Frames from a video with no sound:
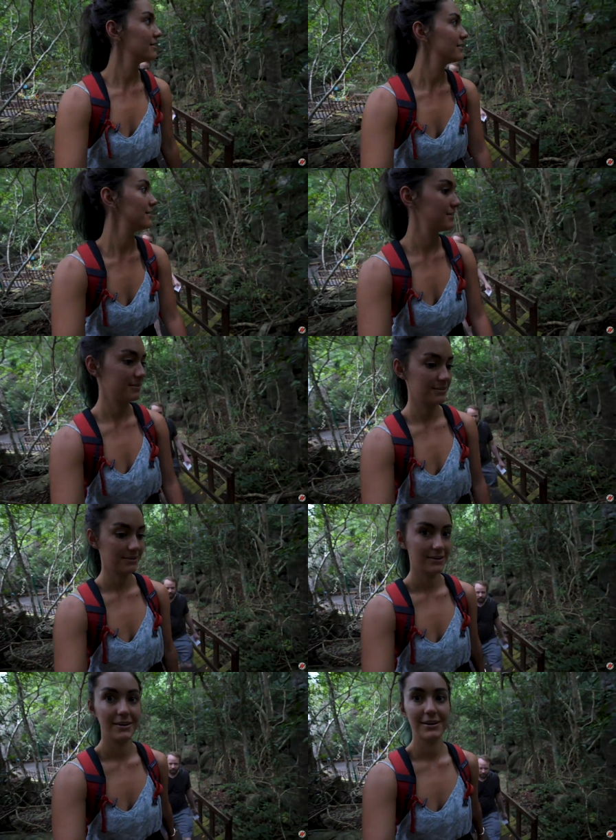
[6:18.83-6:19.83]
Jurassic
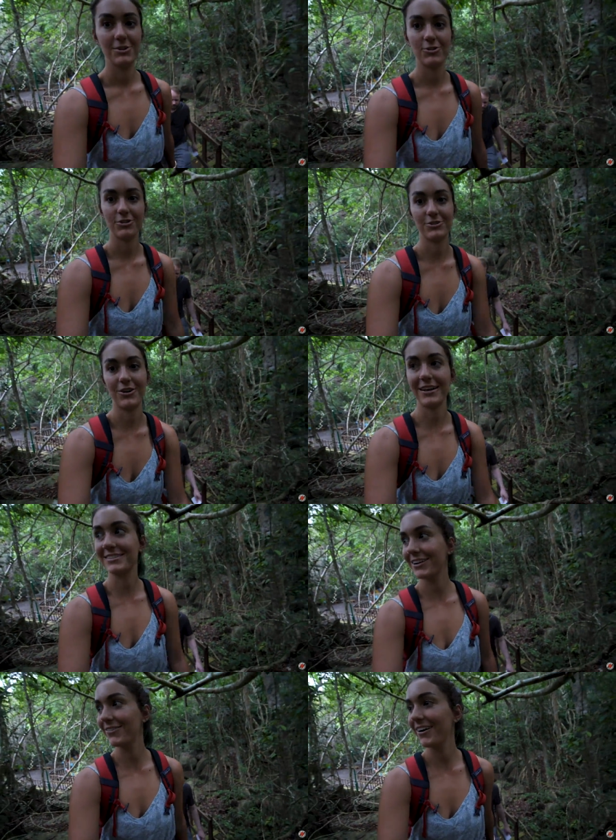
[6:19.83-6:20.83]
World? I don't know.
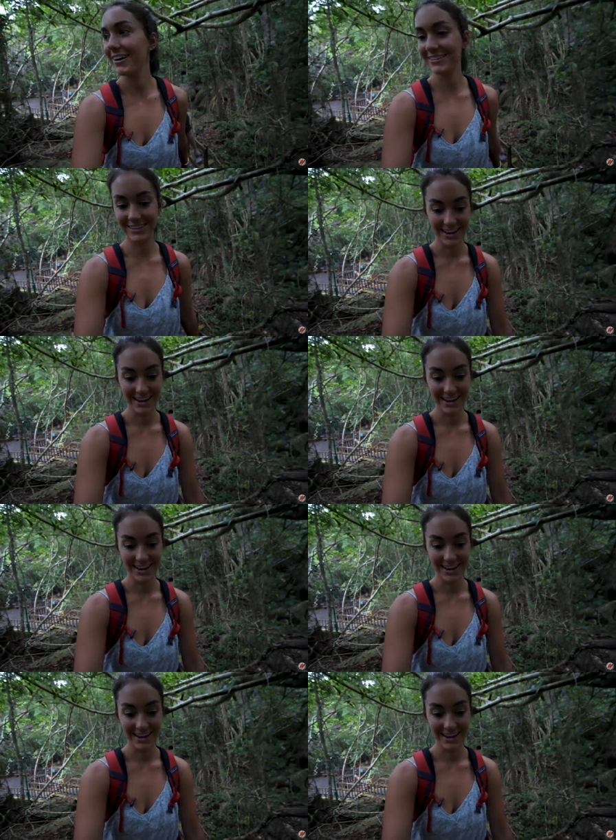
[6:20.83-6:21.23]
Jurassic World.